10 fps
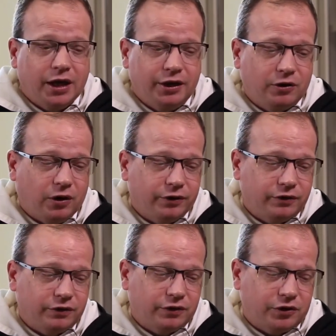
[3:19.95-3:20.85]
And he calls
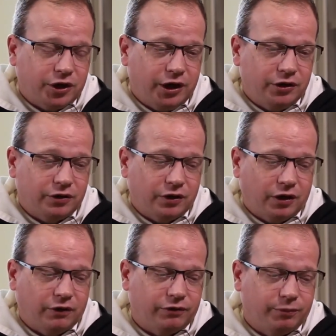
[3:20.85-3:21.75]
this the change
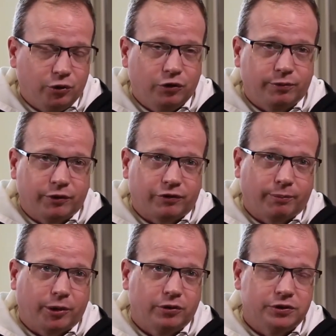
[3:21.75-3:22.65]
of movement
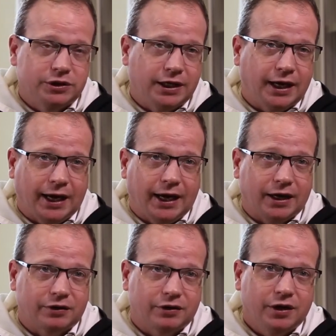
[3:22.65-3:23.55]
from potency to
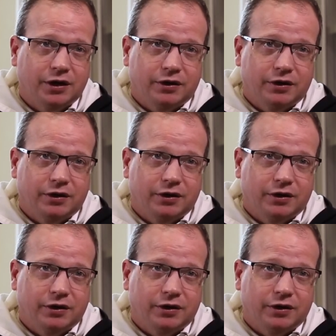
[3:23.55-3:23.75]
act.